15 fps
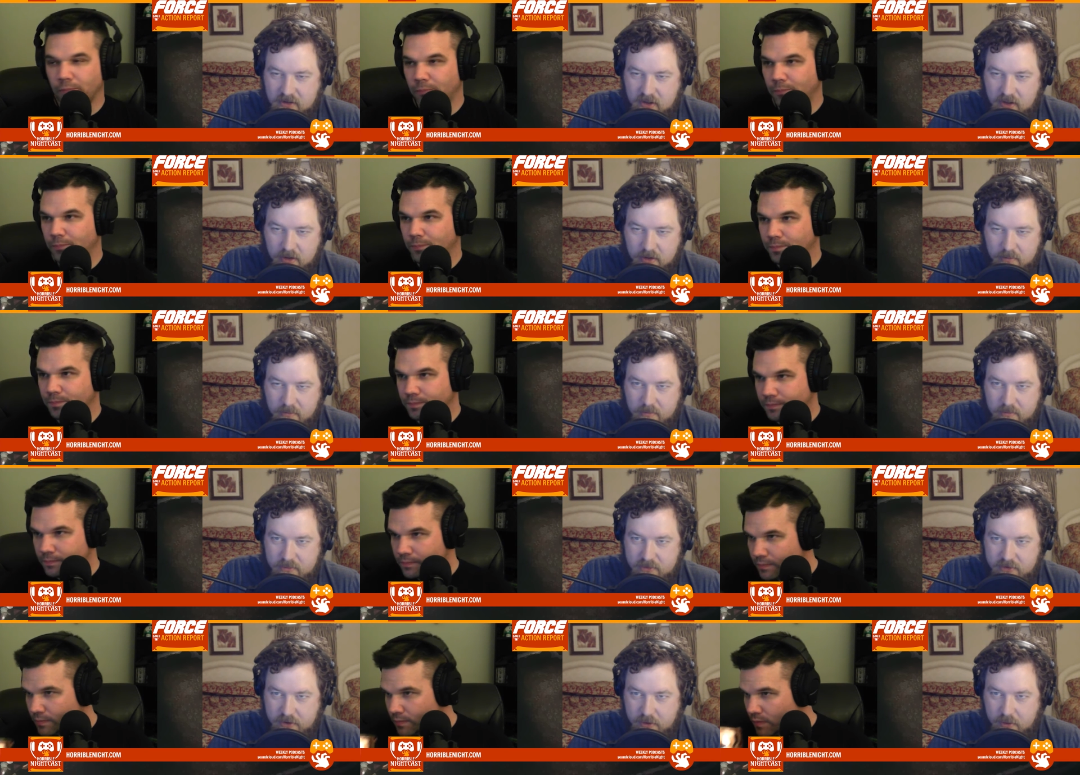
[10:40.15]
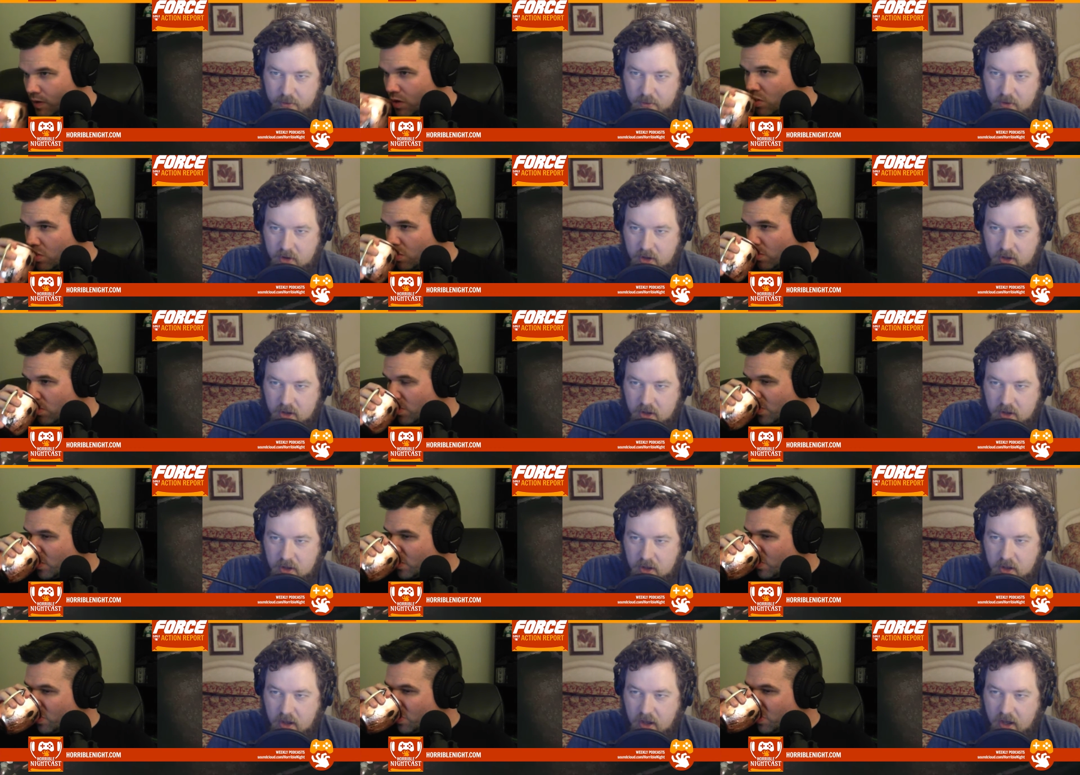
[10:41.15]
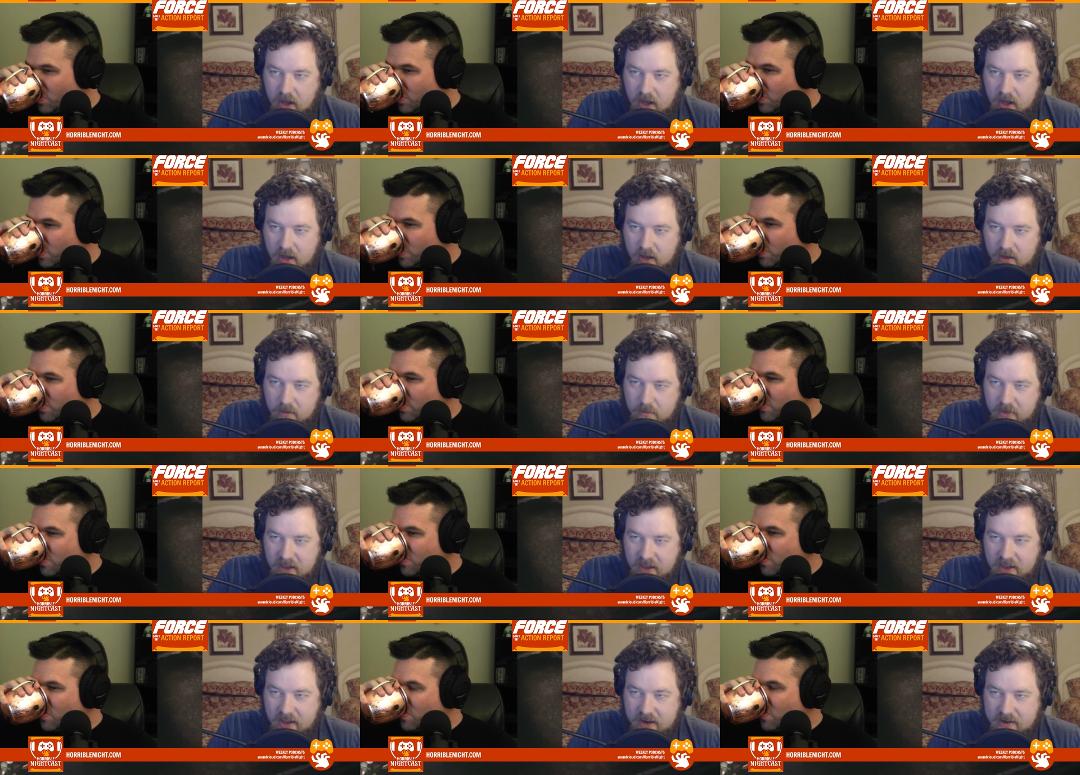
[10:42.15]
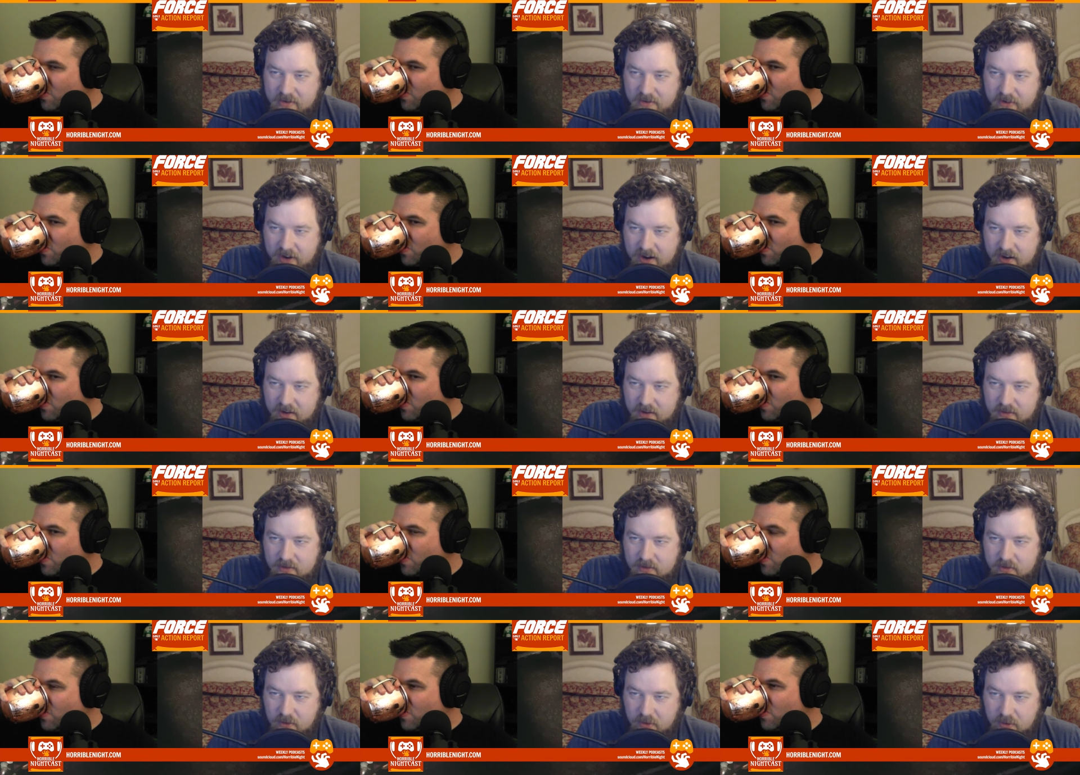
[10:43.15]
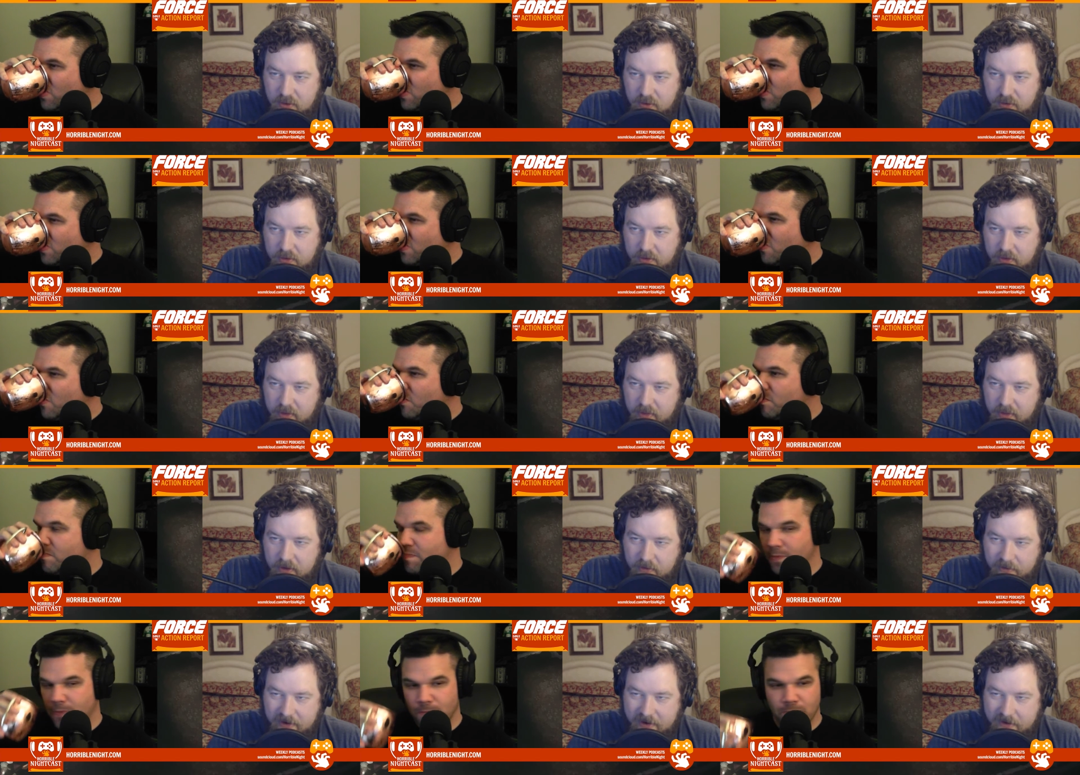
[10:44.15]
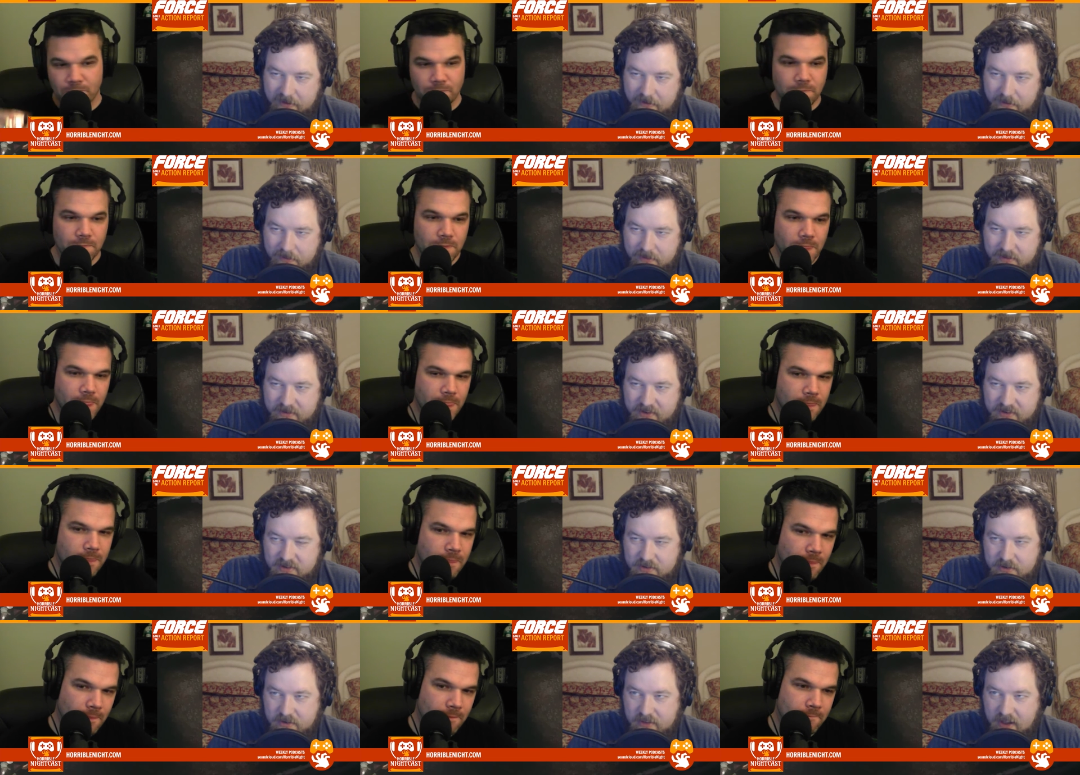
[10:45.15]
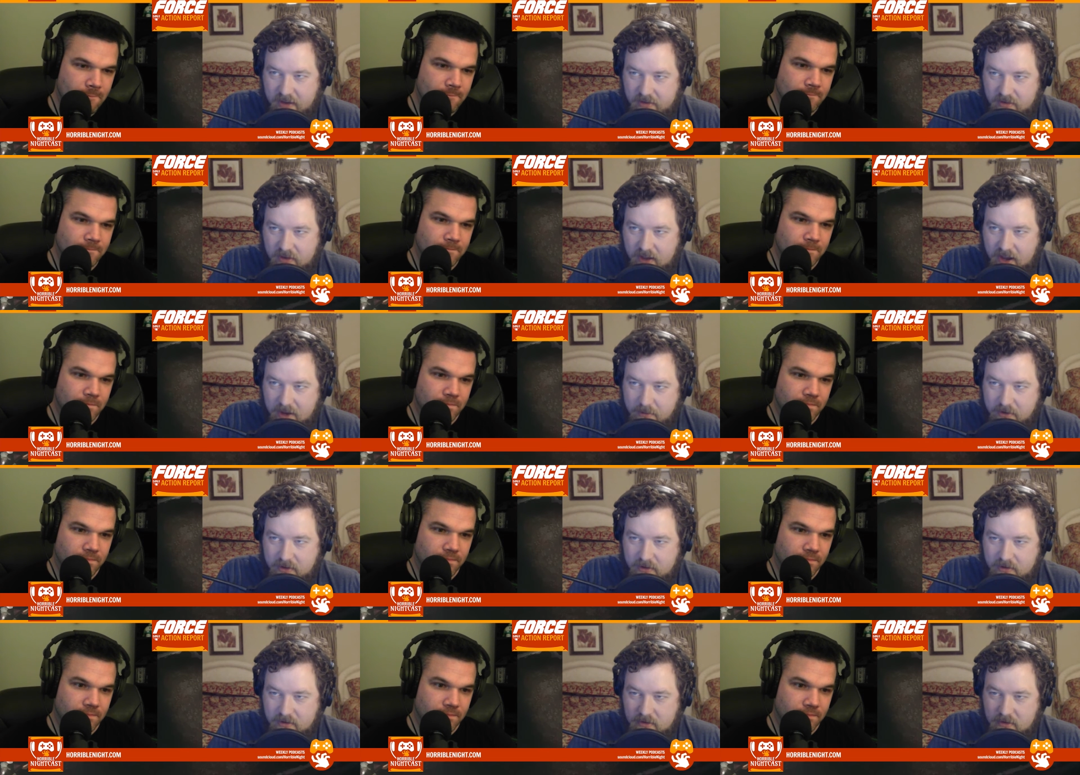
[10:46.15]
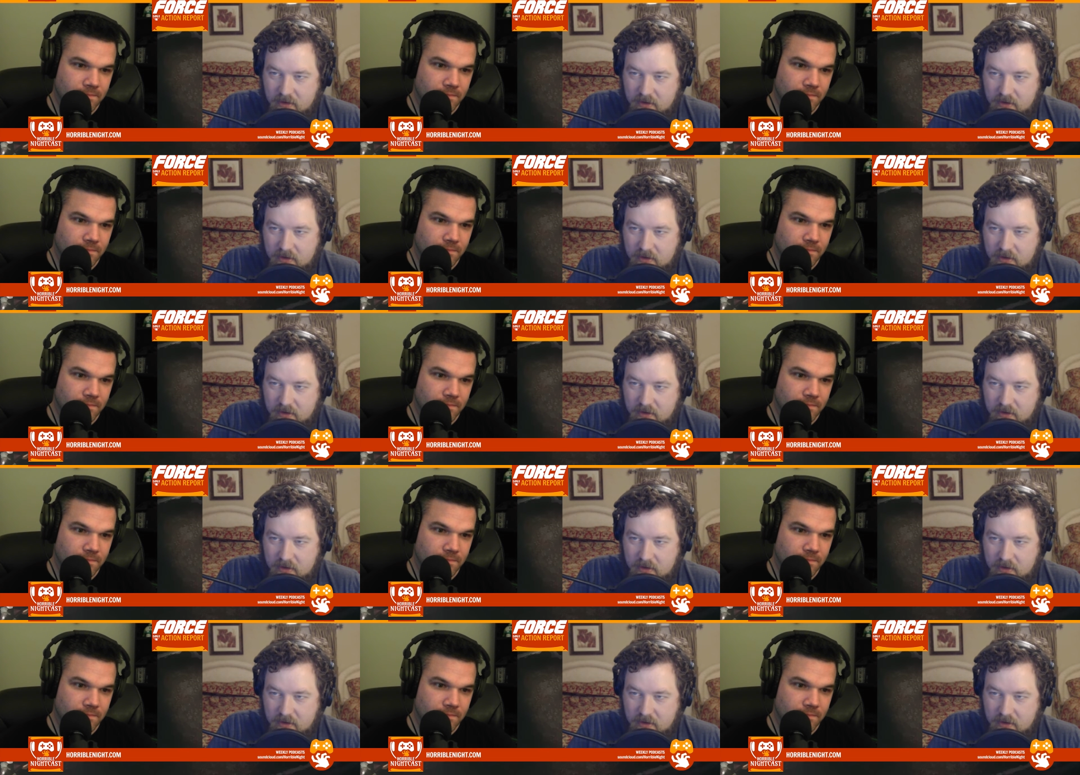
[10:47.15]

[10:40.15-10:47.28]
Speaker 1: um so uh mankind divided sold around 600000 copies